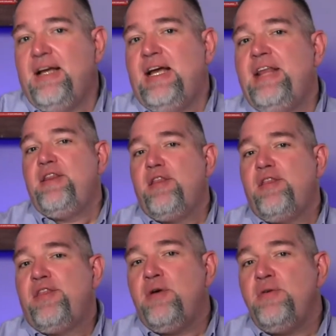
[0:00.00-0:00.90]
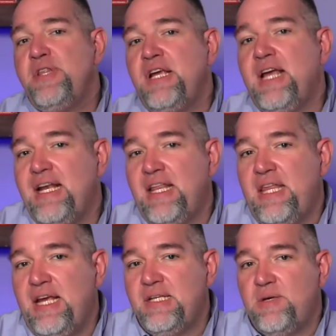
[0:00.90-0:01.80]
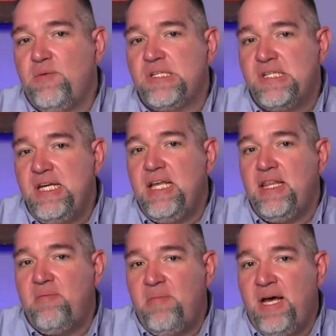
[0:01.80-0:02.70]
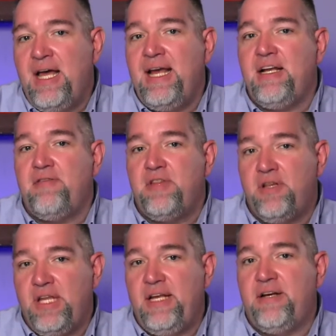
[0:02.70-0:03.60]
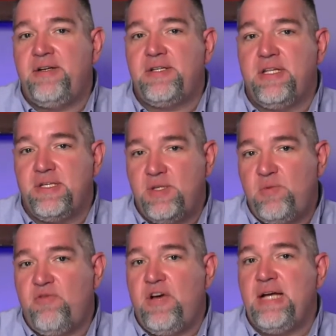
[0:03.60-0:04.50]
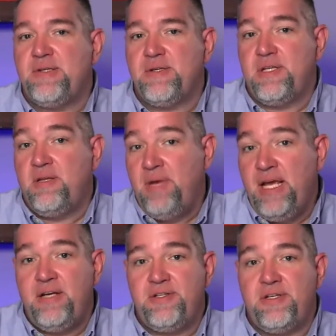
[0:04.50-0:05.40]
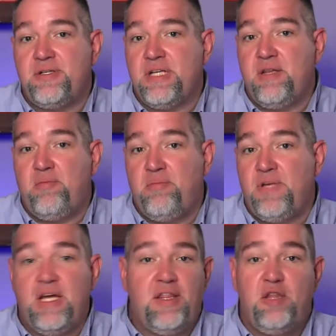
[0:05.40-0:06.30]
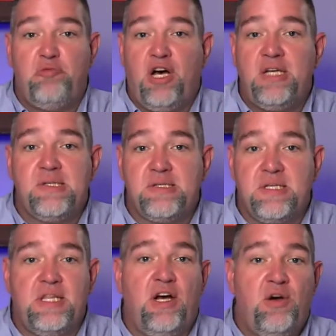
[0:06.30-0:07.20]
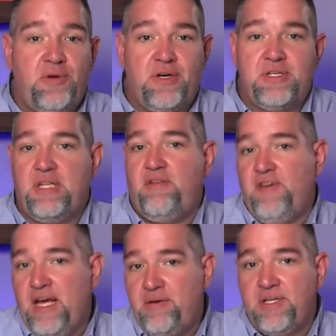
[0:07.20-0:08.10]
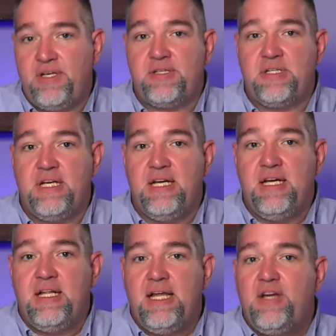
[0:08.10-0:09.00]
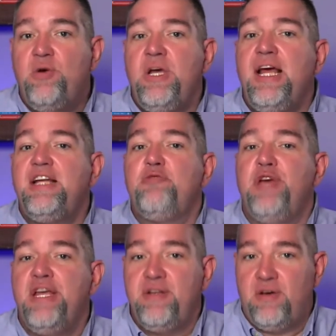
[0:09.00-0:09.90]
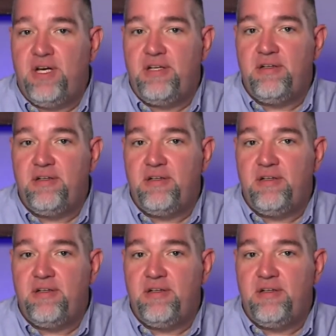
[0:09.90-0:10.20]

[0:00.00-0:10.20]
And those are the kind of things that will stick in the mind of the leaders and the supervisors and the managers and the bosses and the owners and the founders. Like, who can I depend on?